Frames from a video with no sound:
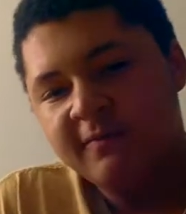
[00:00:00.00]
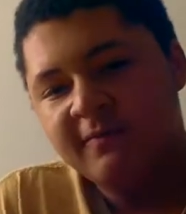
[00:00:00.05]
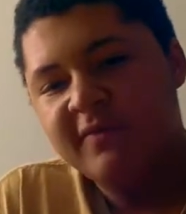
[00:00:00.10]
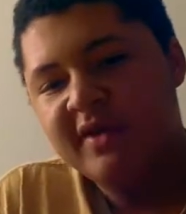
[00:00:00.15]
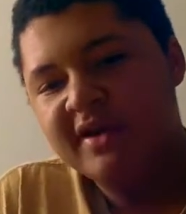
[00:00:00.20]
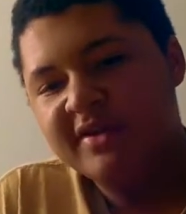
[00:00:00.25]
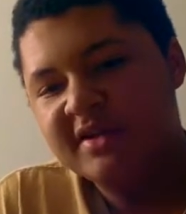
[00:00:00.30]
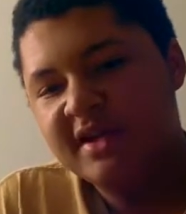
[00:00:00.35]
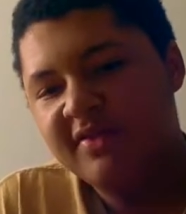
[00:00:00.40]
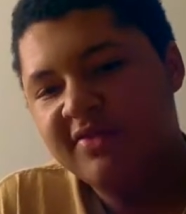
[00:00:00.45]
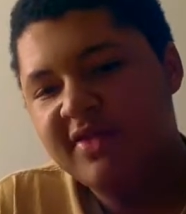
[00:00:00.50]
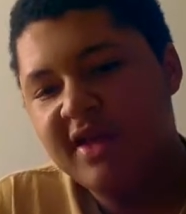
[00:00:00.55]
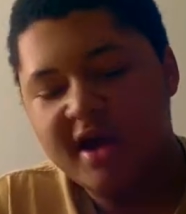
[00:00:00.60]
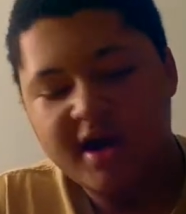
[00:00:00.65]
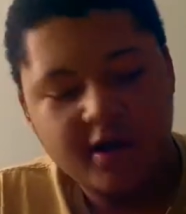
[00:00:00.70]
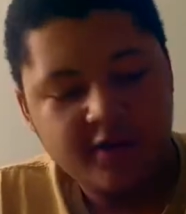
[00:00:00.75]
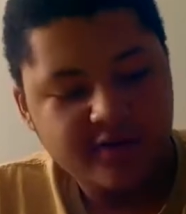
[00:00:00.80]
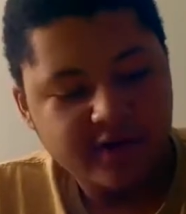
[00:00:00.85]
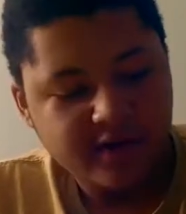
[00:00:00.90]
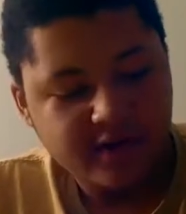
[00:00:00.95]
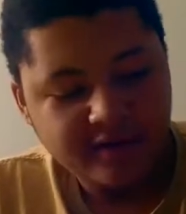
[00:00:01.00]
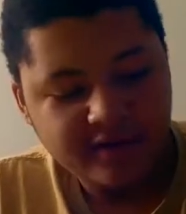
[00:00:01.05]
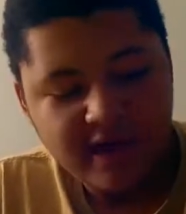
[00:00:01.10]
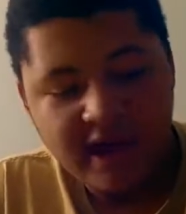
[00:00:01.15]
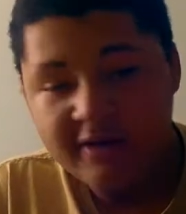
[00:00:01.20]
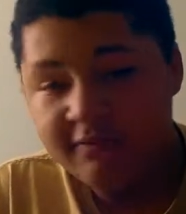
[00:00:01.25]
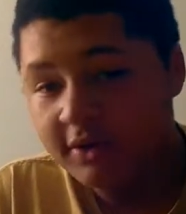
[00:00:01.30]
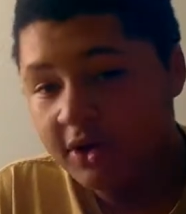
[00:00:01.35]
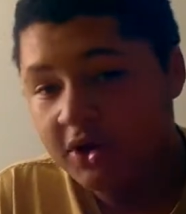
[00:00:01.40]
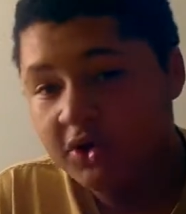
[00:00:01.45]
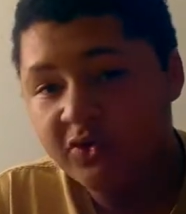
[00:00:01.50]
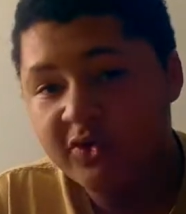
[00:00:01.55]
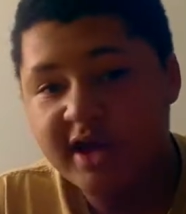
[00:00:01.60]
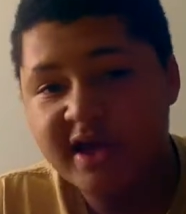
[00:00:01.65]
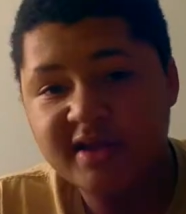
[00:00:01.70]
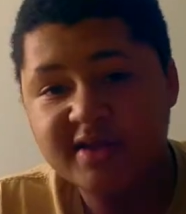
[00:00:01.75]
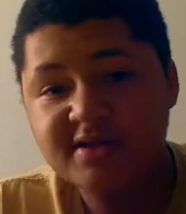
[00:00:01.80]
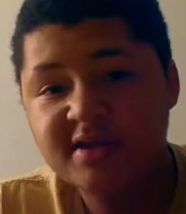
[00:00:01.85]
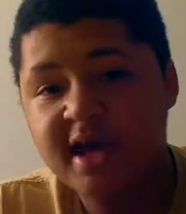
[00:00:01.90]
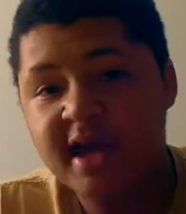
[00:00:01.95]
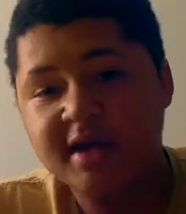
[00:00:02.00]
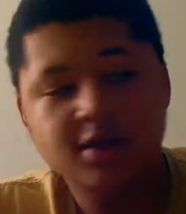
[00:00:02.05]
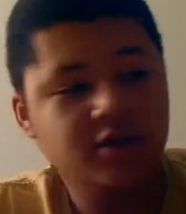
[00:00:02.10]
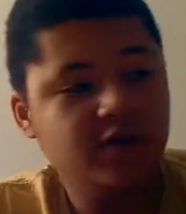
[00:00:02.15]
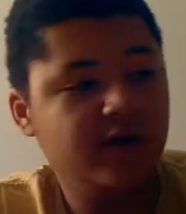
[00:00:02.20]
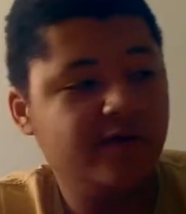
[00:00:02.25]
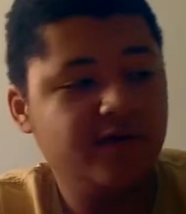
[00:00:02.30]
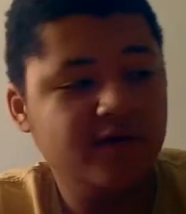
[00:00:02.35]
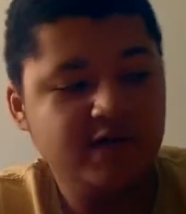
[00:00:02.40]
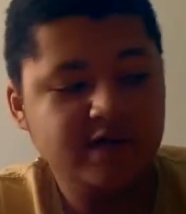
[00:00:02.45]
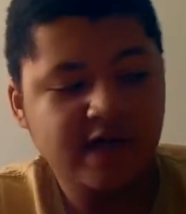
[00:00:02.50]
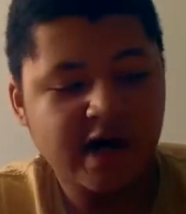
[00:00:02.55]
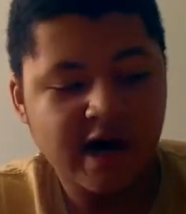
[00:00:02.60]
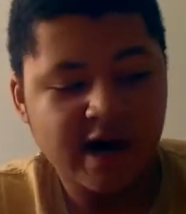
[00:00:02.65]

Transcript: Visit there. They have a great tech service.